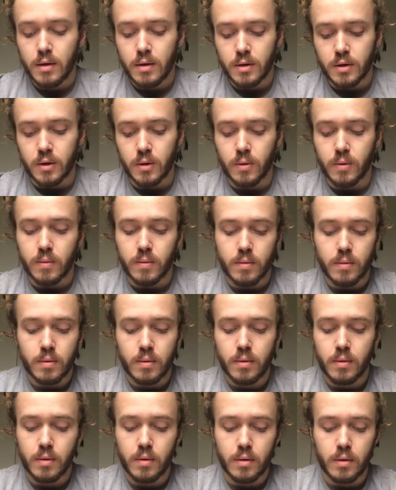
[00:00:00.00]
So
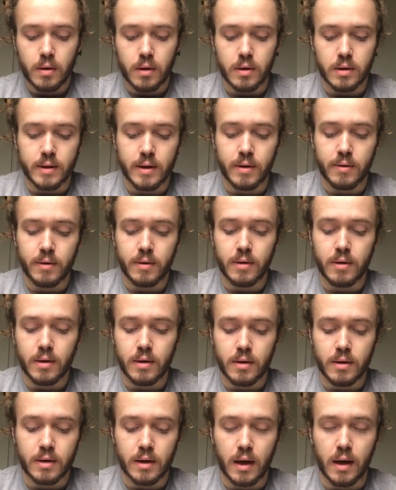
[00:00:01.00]
considering
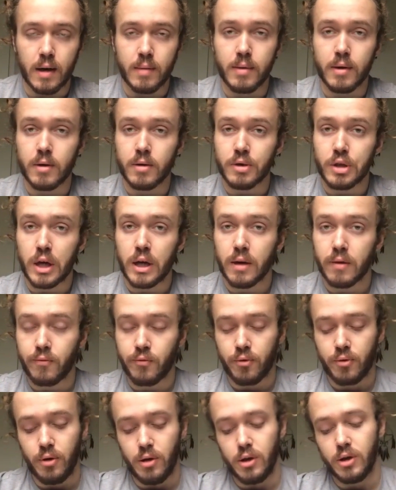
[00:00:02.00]
the time that it'll take
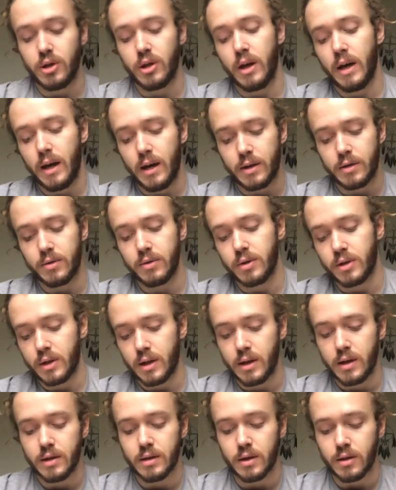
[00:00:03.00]
for each
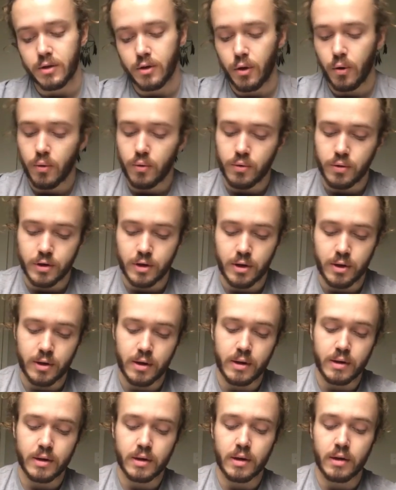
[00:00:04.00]
exercise, a total
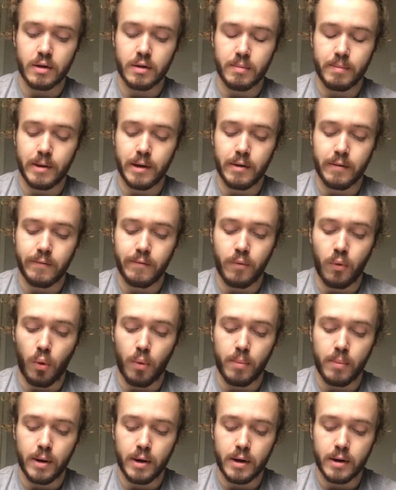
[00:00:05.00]
circuit's gonna be
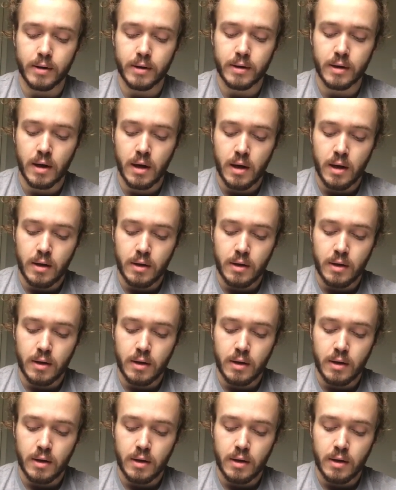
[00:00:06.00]
4 minutes.